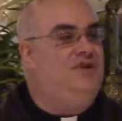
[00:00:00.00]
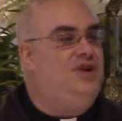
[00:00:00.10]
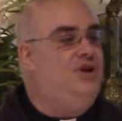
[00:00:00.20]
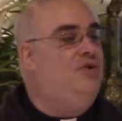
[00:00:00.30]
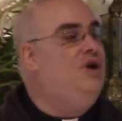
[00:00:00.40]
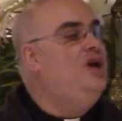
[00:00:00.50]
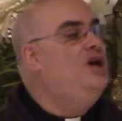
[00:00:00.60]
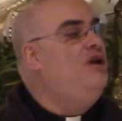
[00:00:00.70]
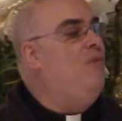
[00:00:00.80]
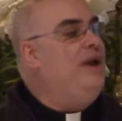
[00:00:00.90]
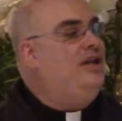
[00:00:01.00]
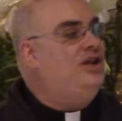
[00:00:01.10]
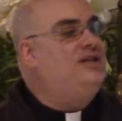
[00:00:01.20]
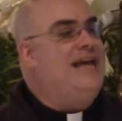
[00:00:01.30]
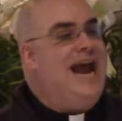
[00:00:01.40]
do. We
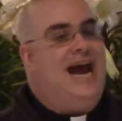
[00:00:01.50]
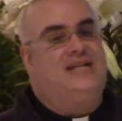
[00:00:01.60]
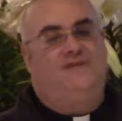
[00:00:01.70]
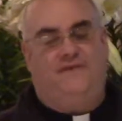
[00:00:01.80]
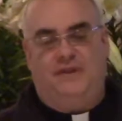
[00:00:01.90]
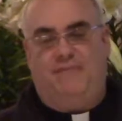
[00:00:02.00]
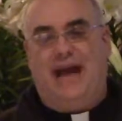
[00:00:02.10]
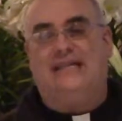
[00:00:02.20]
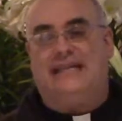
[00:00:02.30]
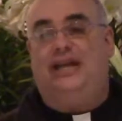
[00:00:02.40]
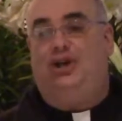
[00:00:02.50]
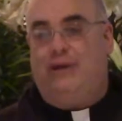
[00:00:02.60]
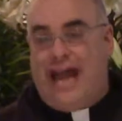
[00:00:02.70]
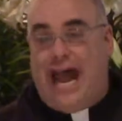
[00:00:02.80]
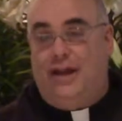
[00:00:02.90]
just ask for the best that you
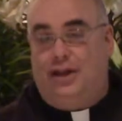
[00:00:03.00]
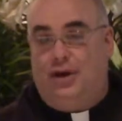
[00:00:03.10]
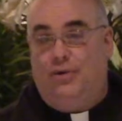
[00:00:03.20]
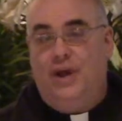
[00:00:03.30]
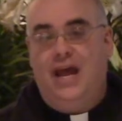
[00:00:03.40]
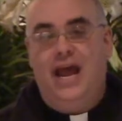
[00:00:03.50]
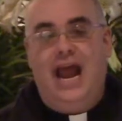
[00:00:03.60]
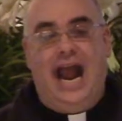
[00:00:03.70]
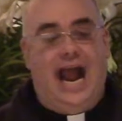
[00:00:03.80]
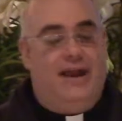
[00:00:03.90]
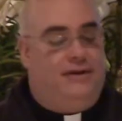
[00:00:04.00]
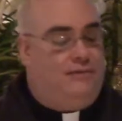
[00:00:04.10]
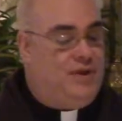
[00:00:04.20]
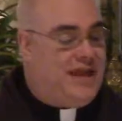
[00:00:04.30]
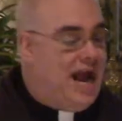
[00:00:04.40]
can do.
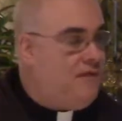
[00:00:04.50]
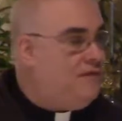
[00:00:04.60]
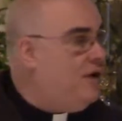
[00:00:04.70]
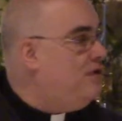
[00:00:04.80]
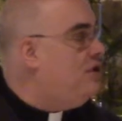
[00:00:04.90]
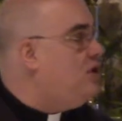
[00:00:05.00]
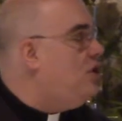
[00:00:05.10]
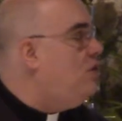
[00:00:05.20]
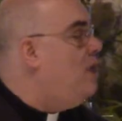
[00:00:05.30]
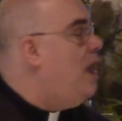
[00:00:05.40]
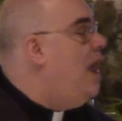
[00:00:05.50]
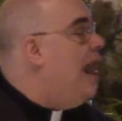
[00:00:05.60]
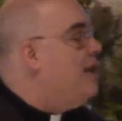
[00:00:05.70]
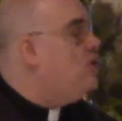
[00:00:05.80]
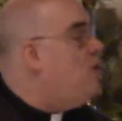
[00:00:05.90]
And without further ado,
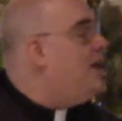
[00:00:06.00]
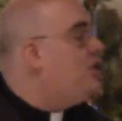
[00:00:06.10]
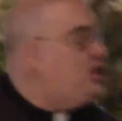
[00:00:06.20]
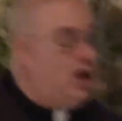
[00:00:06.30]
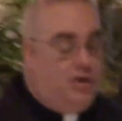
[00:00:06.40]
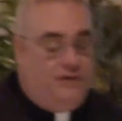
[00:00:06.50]
I do want to show the